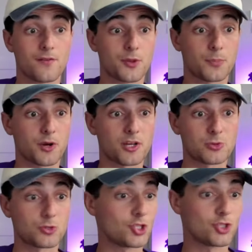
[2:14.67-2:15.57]
the price
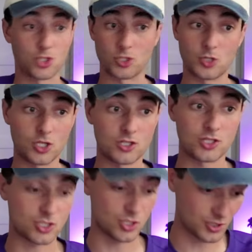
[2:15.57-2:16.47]
was just too good to
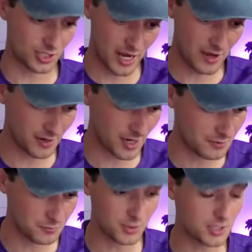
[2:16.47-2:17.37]
turn down, and I
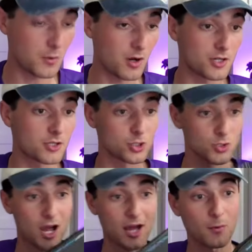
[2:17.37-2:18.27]
really wanted to
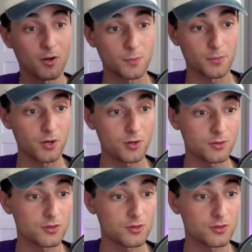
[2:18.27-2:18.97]
try one of both.